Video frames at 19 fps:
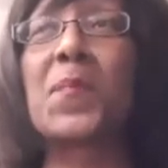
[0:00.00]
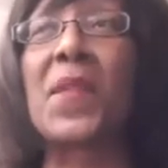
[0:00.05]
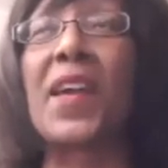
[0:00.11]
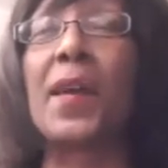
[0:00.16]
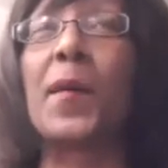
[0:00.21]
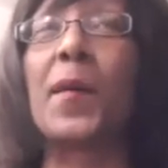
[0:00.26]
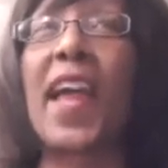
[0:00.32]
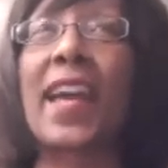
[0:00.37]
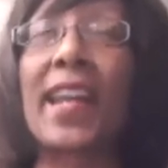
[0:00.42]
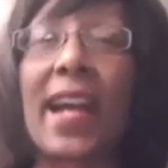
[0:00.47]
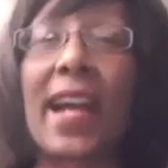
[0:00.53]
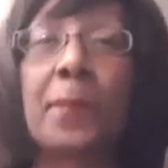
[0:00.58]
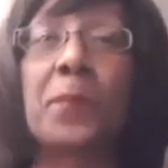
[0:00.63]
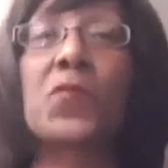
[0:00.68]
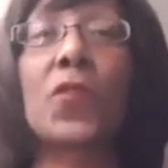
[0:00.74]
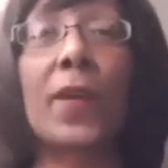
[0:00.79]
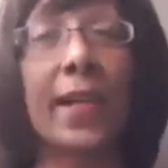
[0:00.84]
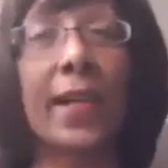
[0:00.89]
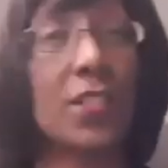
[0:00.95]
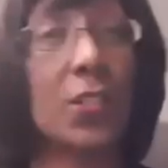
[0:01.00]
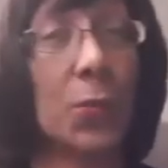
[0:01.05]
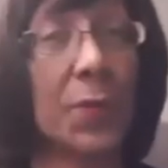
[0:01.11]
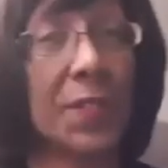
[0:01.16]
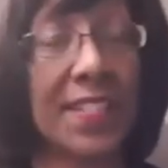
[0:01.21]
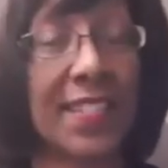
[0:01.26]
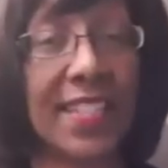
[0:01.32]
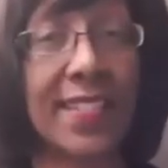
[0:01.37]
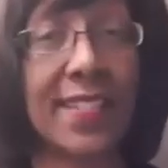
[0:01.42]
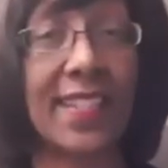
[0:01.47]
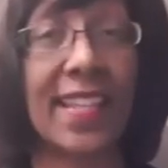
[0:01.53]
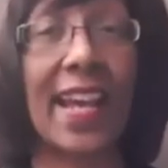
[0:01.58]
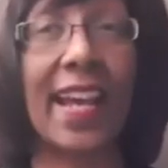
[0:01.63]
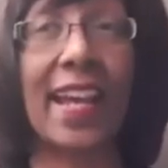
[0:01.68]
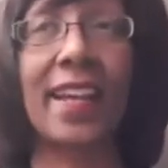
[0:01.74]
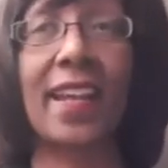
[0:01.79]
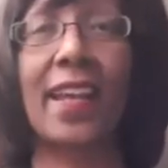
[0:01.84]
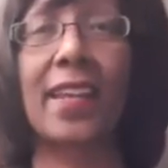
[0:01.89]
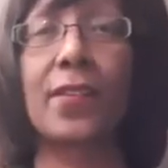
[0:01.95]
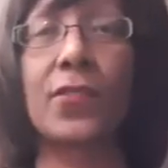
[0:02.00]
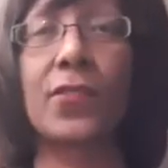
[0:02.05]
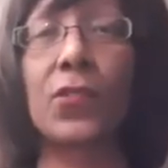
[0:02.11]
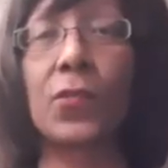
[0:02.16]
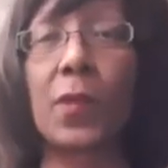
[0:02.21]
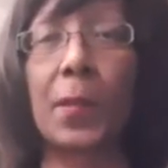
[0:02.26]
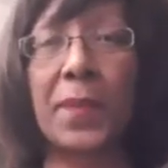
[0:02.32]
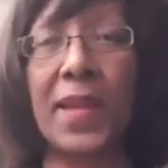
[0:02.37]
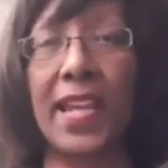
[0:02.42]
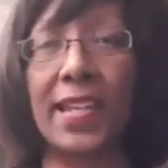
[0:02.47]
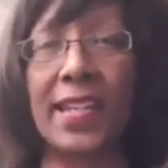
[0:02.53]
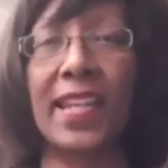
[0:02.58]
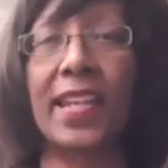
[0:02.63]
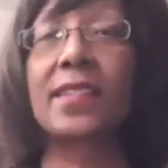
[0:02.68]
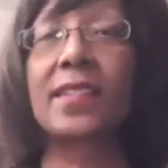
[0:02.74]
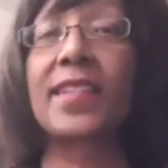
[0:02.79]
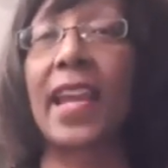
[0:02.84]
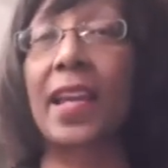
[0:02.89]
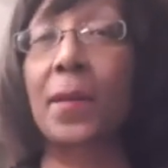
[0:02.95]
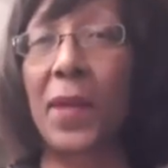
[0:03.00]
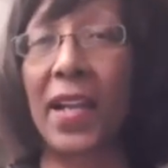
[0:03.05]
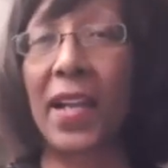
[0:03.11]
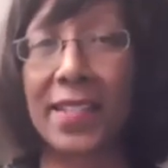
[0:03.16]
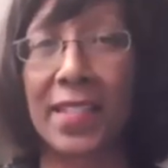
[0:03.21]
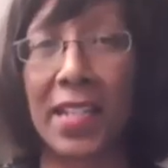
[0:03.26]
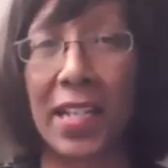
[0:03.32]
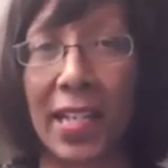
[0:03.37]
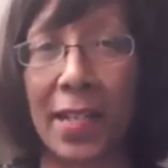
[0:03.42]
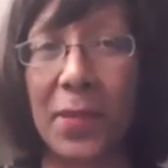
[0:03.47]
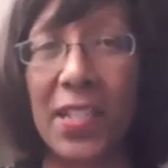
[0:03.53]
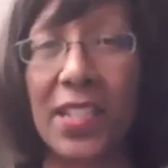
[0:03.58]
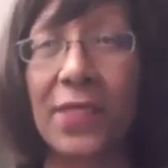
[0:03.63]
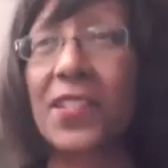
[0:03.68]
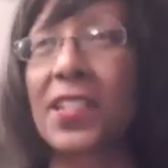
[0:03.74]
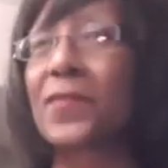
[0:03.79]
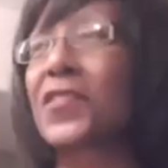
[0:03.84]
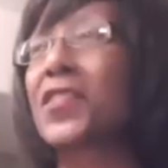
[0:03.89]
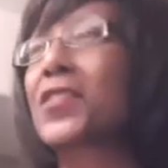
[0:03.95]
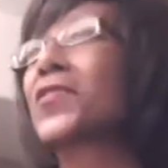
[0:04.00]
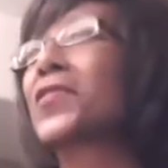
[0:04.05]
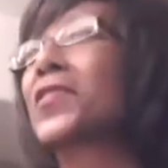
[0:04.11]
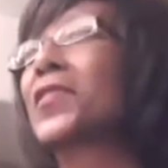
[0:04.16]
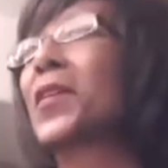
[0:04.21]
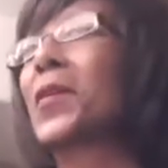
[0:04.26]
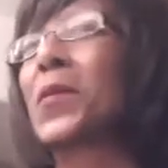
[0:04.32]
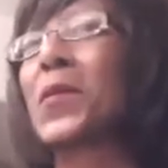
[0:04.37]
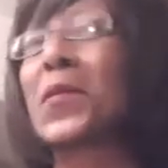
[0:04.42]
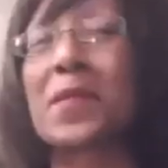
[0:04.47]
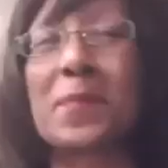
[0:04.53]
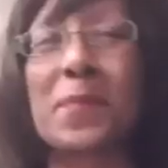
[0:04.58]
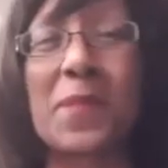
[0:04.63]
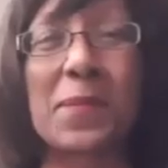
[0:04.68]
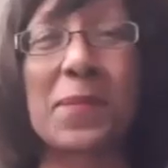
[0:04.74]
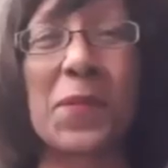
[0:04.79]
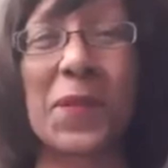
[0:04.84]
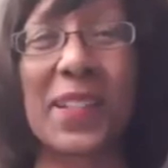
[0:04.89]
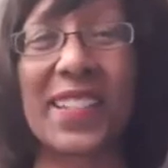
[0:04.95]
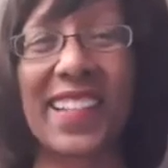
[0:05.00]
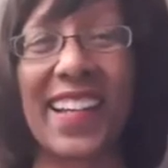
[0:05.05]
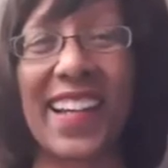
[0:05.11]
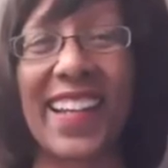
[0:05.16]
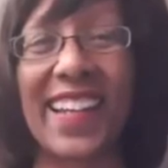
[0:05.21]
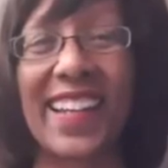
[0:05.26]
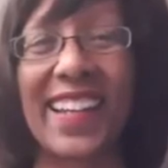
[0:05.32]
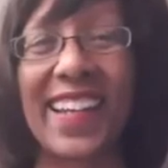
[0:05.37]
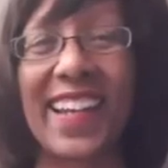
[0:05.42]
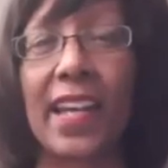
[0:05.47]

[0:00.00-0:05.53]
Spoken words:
And I'm trying to resist that and do a painting and take my time, even if it's slower than people would like.